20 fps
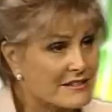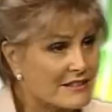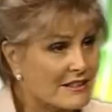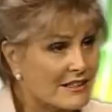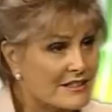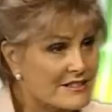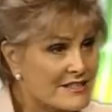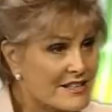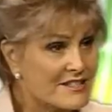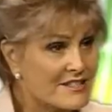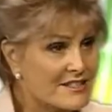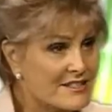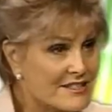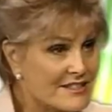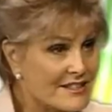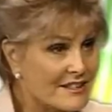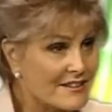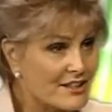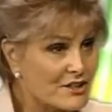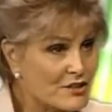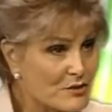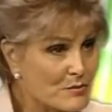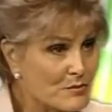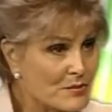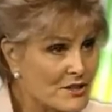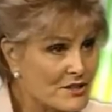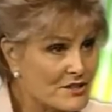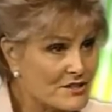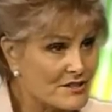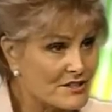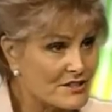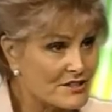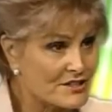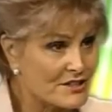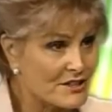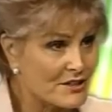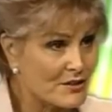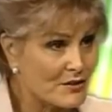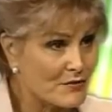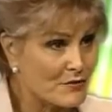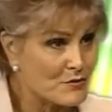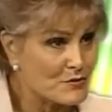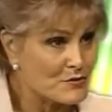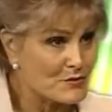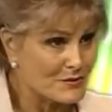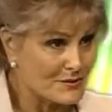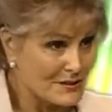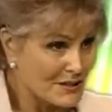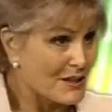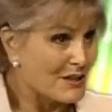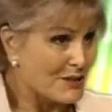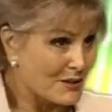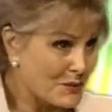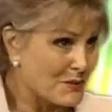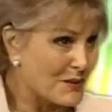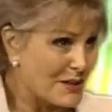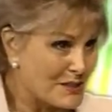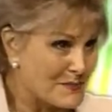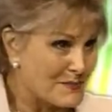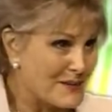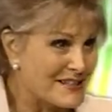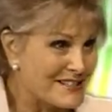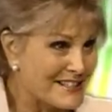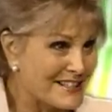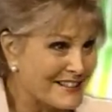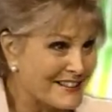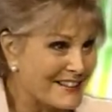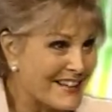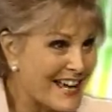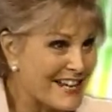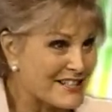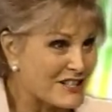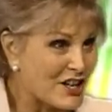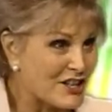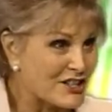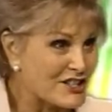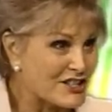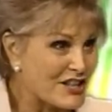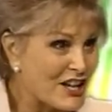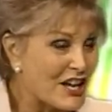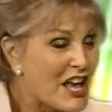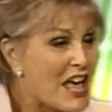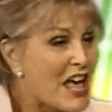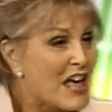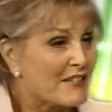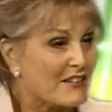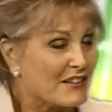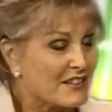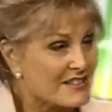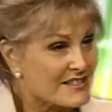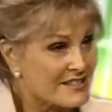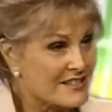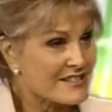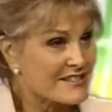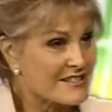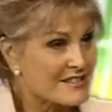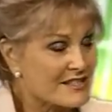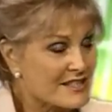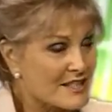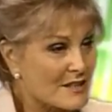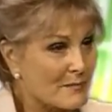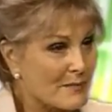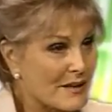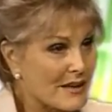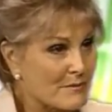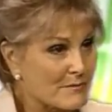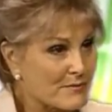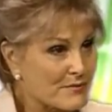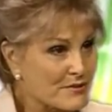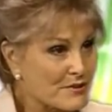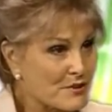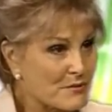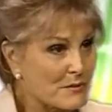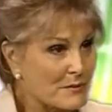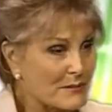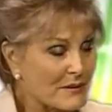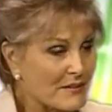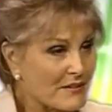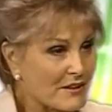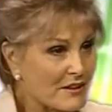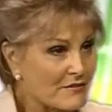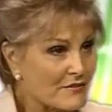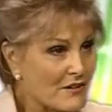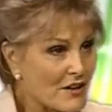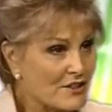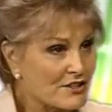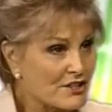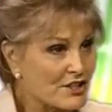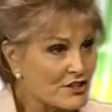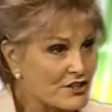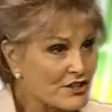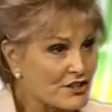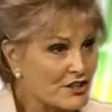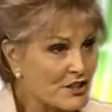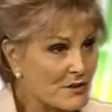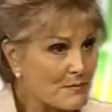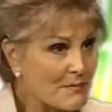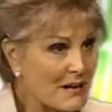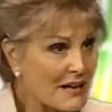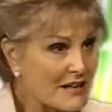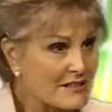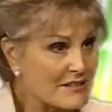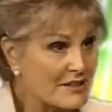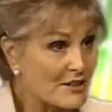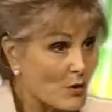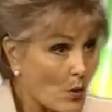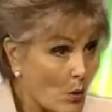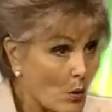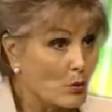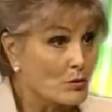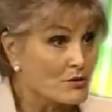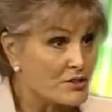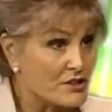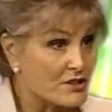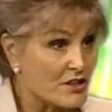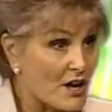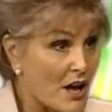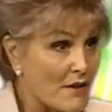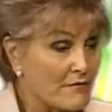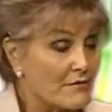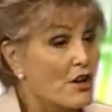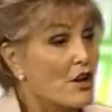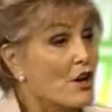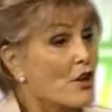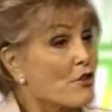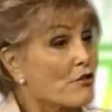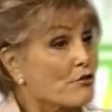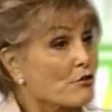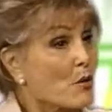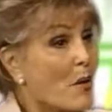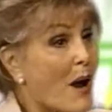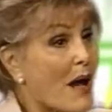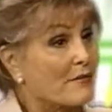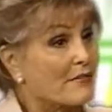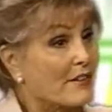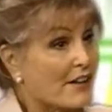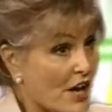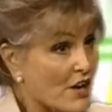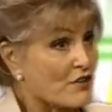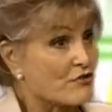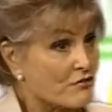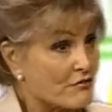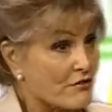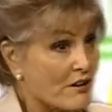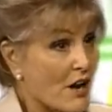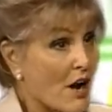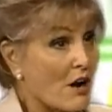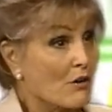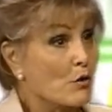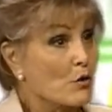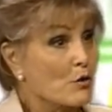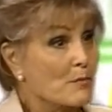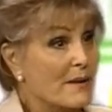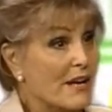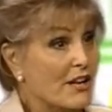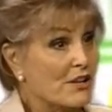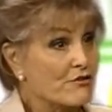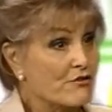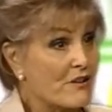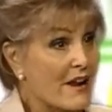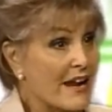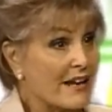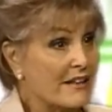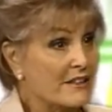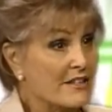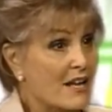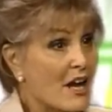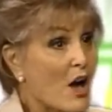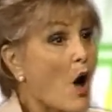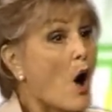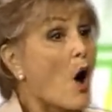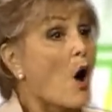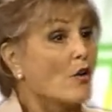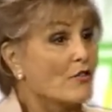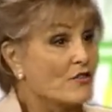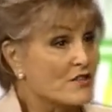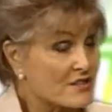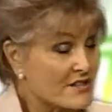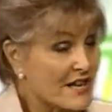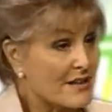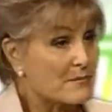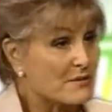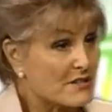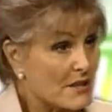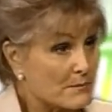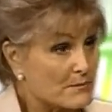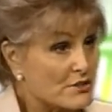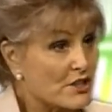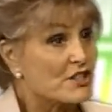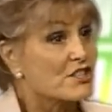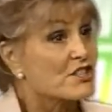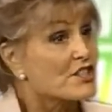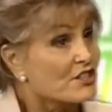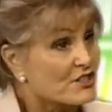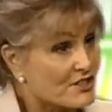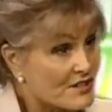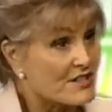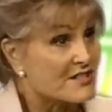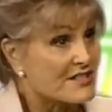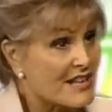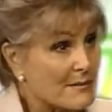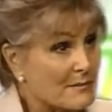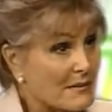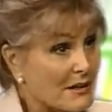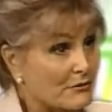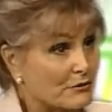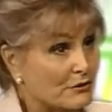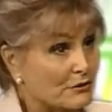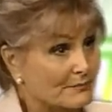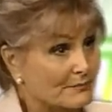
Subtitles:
and consistency, they're two words that you use quite a bit in that answer. Yeah. The consistency being presumably the advantage that it means that all staff throughout the country are all being trained on the same subject to the same level.